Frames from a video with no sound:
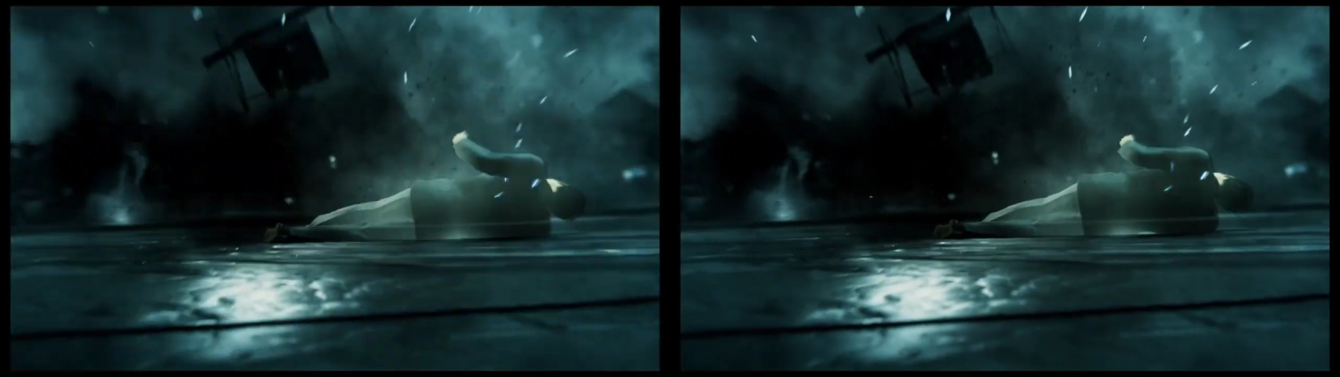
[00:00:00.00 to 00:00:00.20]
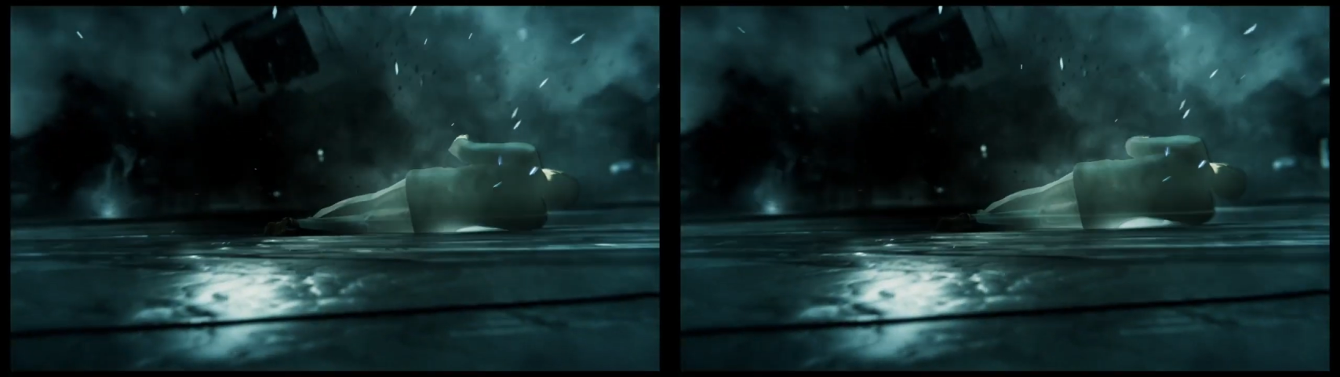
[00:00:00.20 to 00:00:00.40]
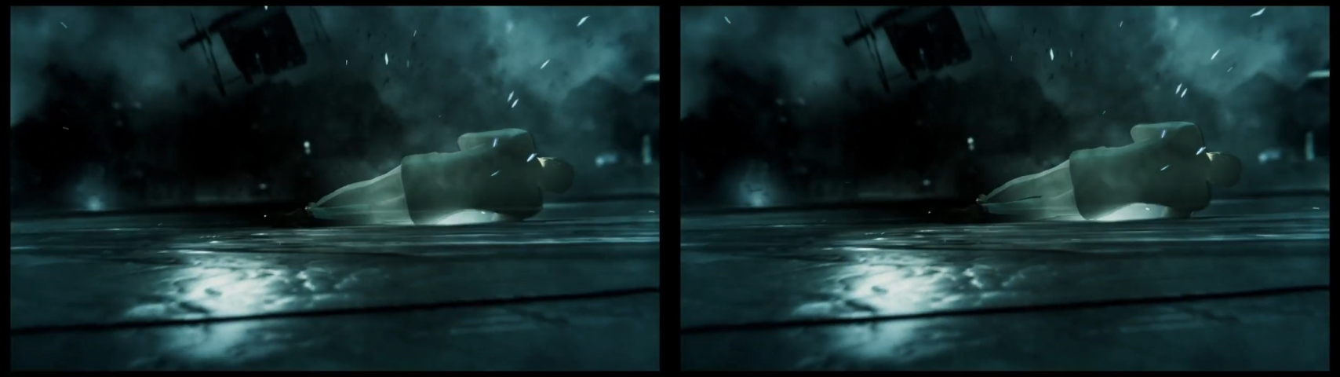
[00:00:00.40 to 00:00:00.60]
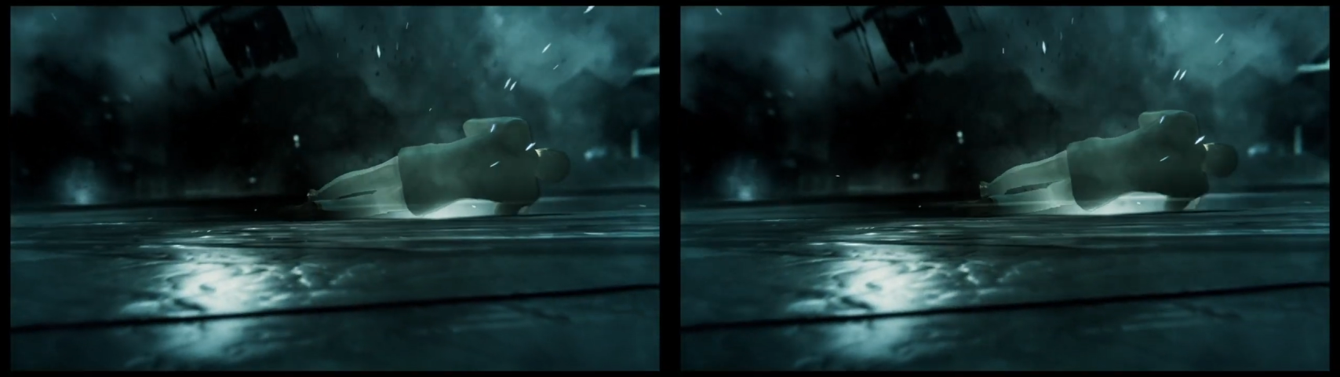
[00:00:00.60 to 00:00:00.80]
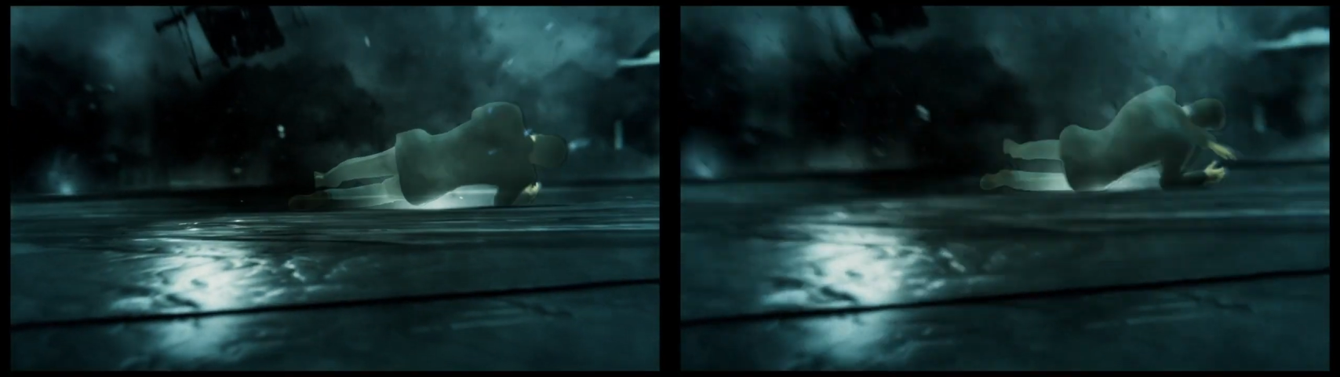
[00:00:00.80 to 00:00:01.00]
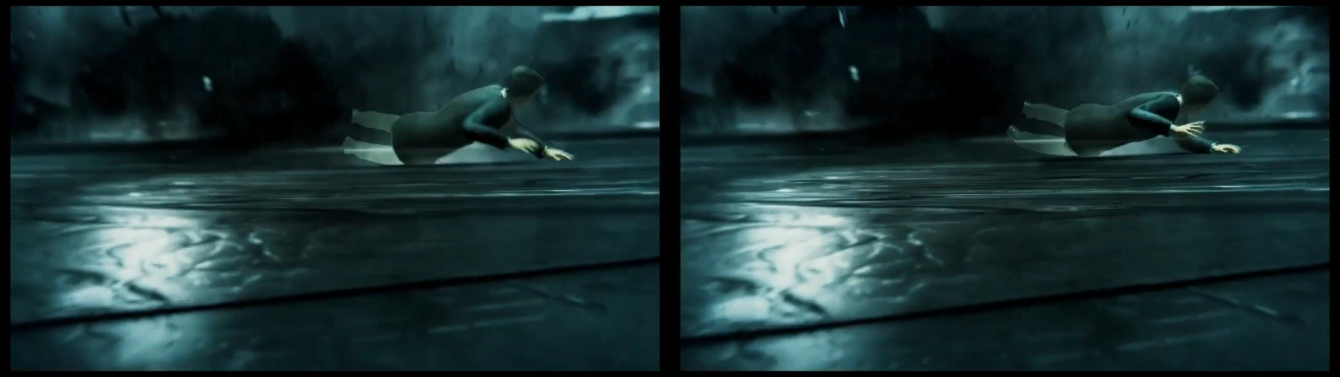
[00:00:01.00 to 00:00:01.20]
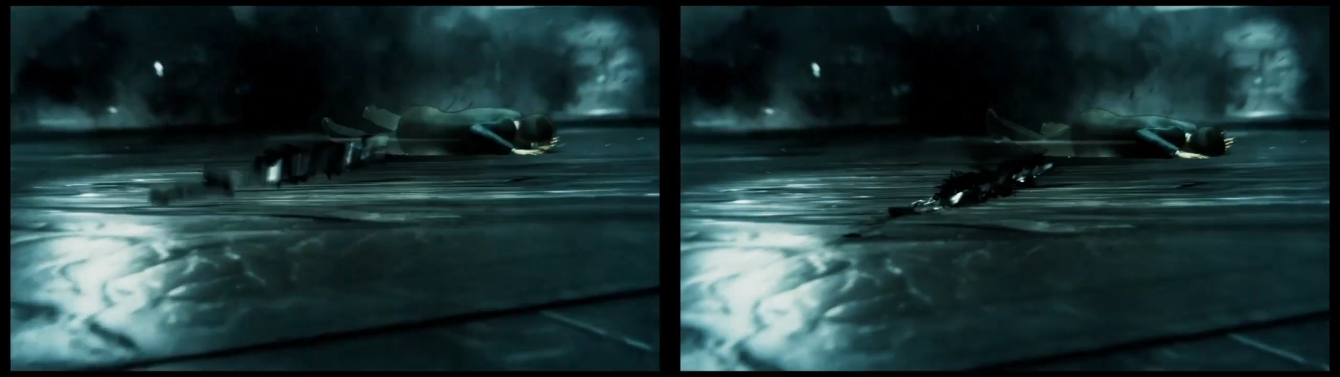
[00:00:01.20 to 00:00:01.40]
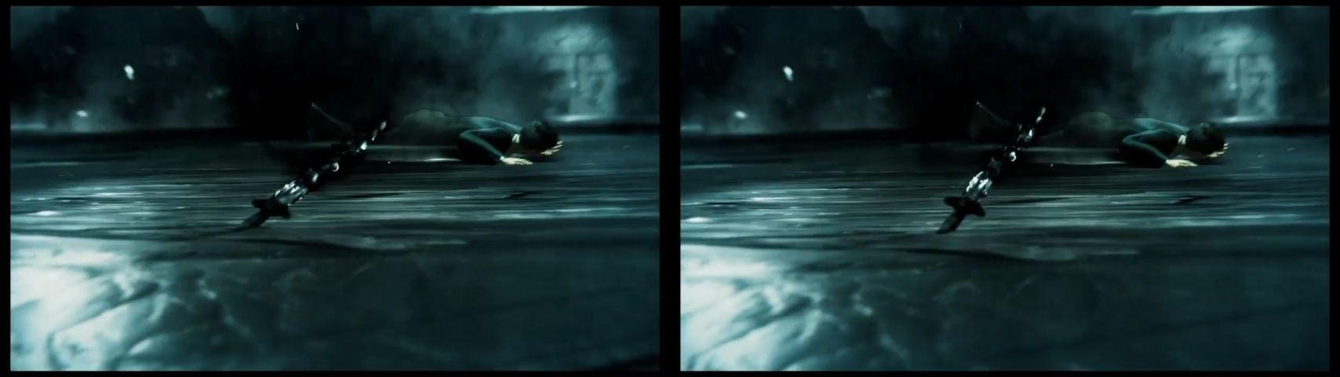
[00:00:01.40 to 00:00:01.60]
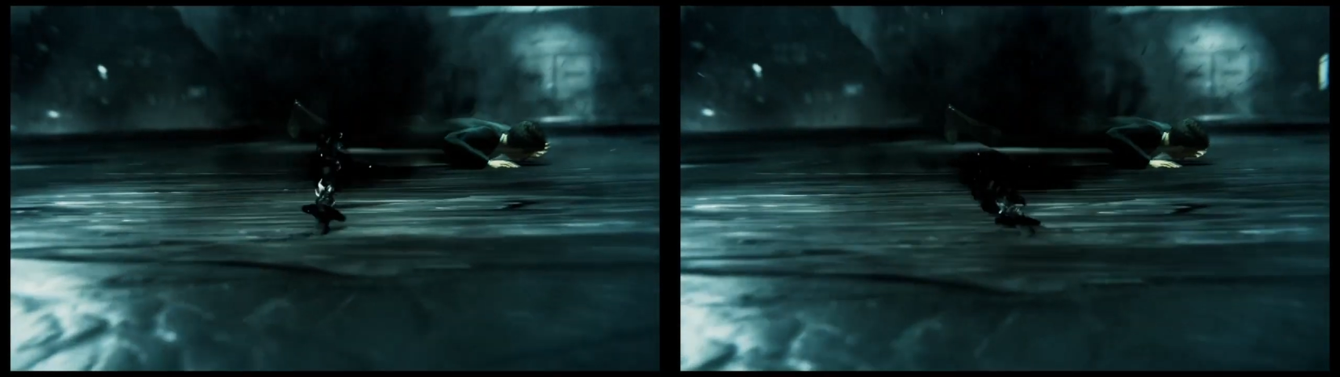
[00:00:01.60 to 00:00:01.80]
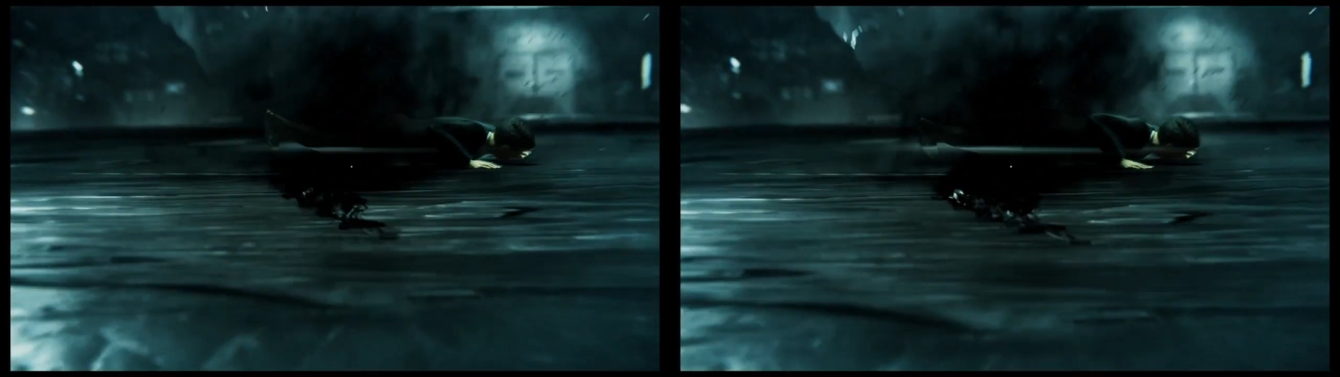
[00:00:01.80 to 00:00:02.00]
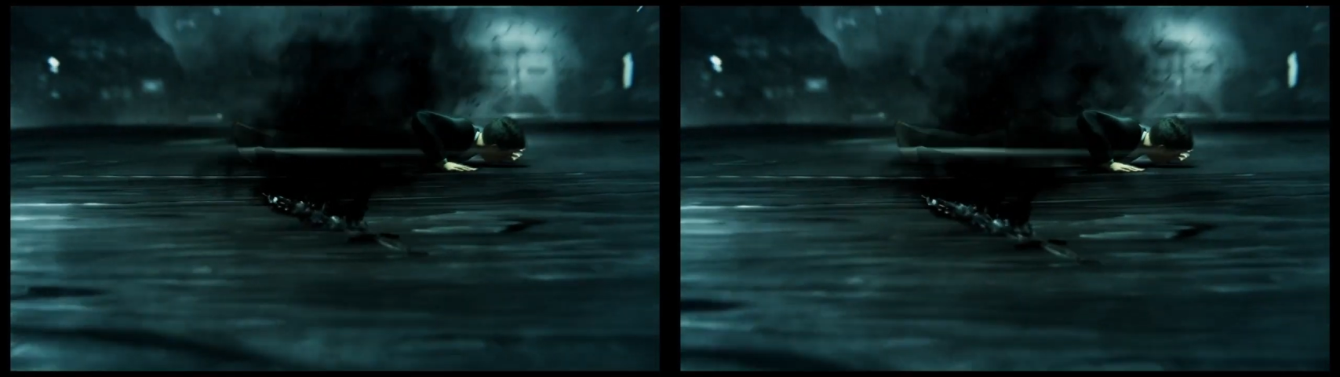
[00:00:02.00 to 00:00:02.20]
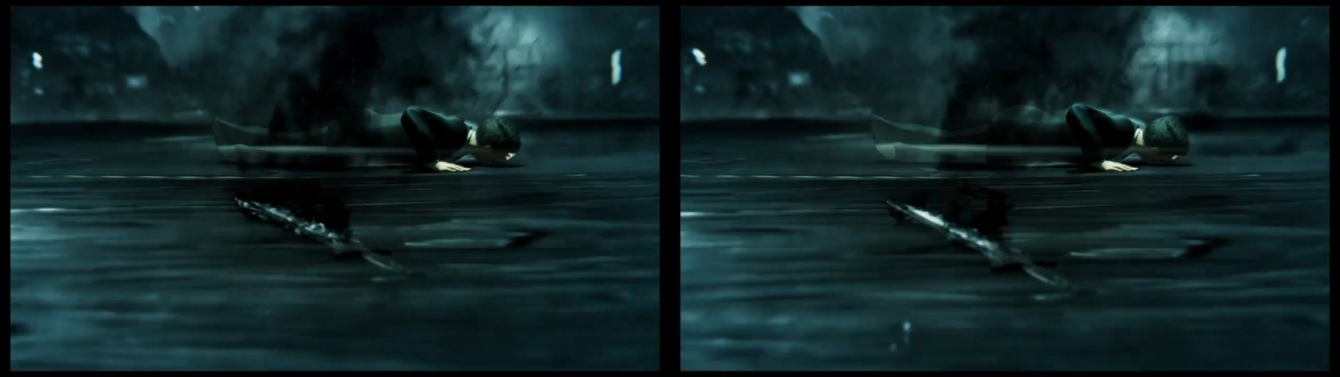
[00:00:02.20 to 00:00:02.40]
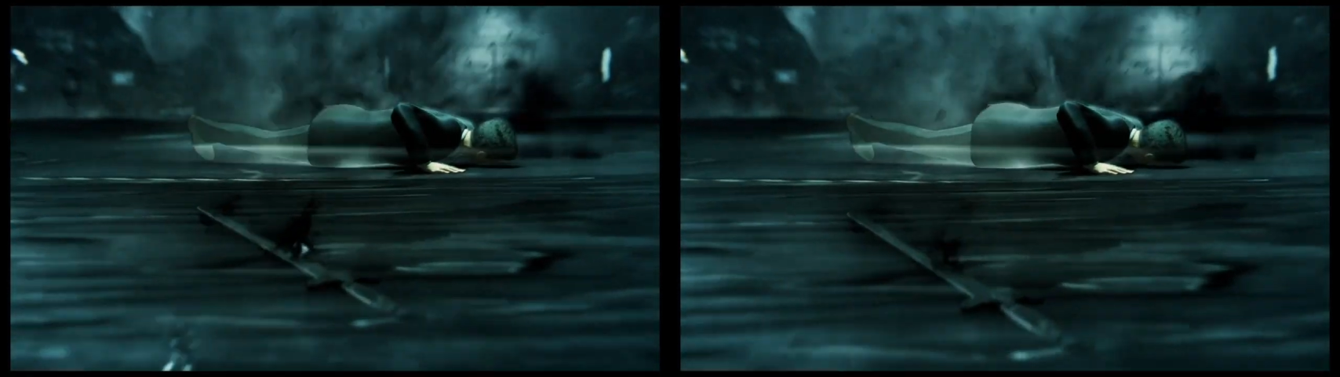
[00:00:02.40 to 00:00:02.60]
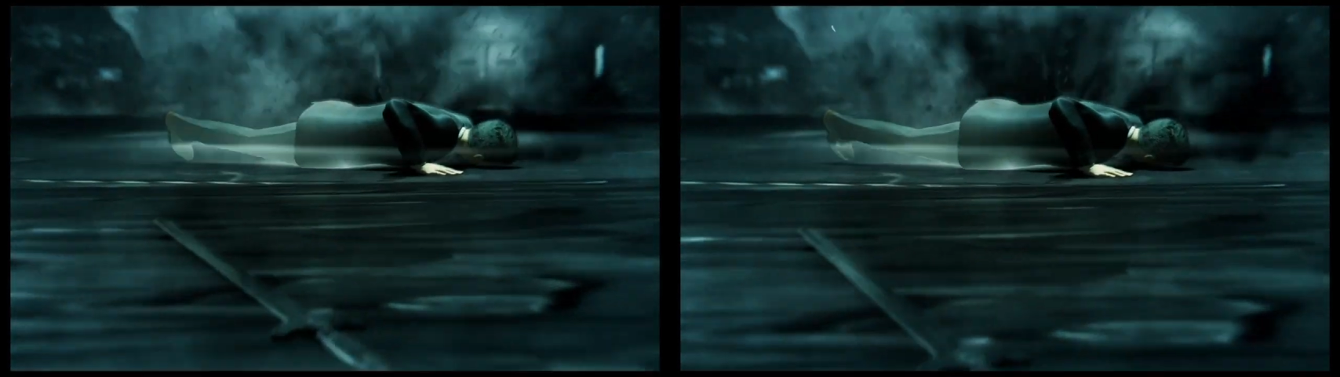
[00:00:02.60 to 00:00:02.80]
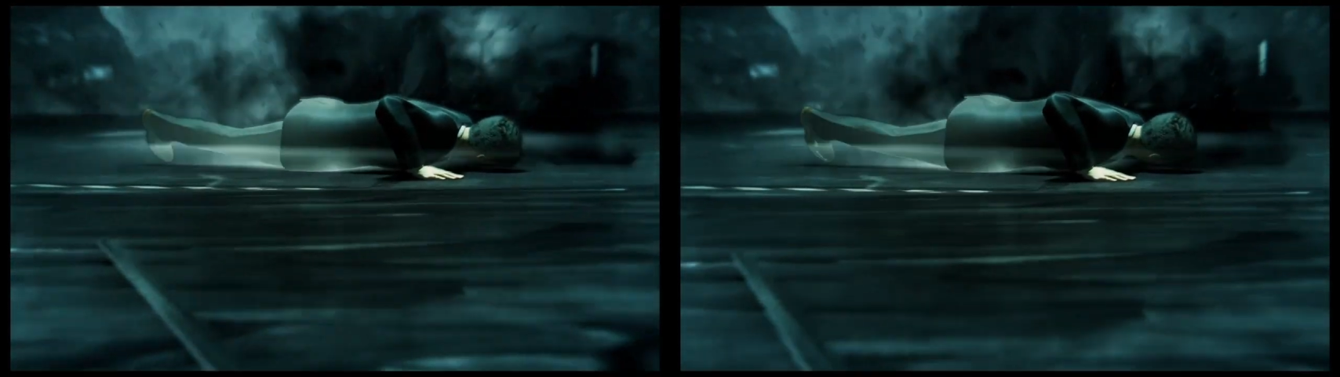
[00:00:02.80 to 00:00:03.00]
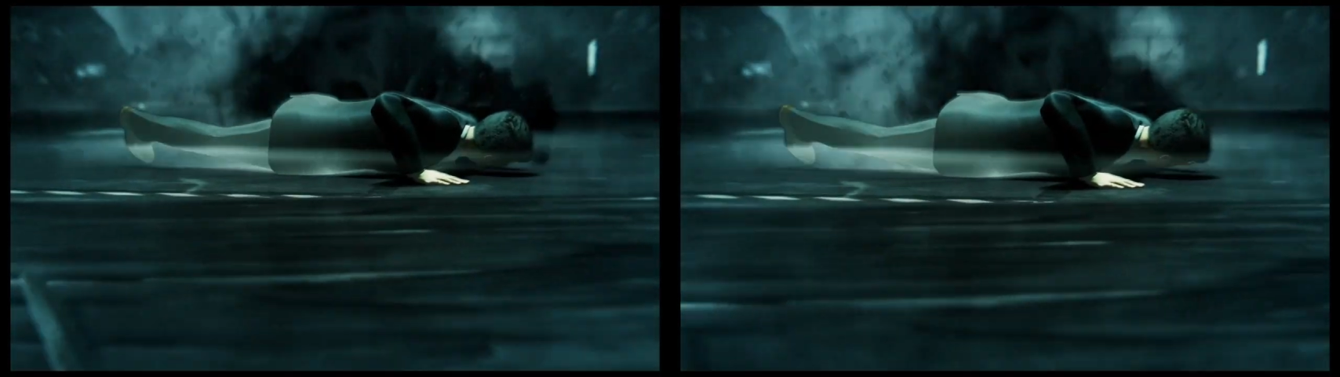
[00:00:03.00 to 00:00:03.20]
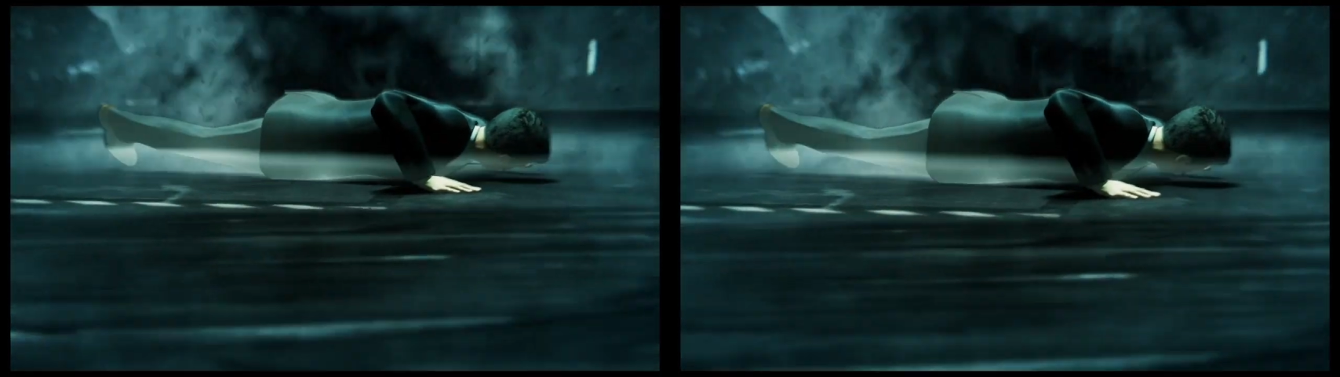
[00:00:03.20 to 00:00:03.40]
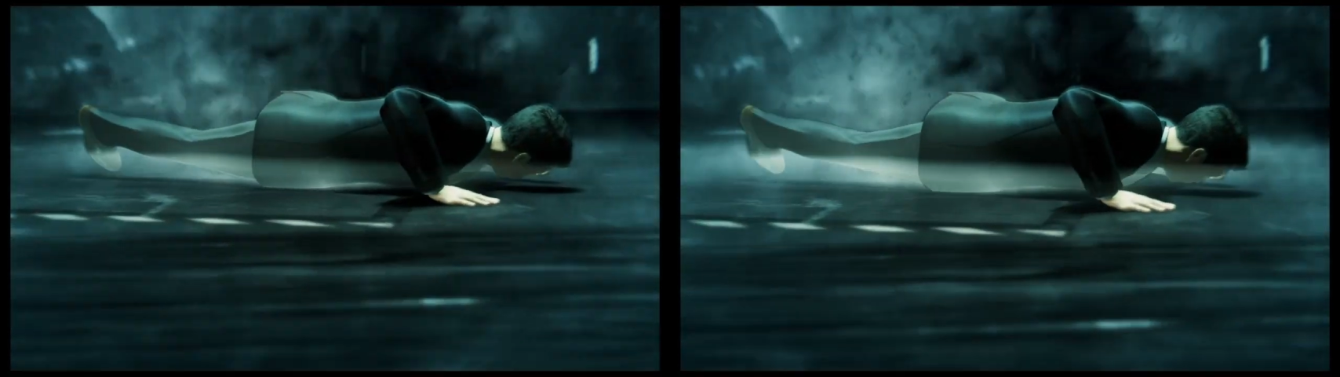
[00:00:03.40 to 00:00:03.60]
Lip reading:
(no speaker visible)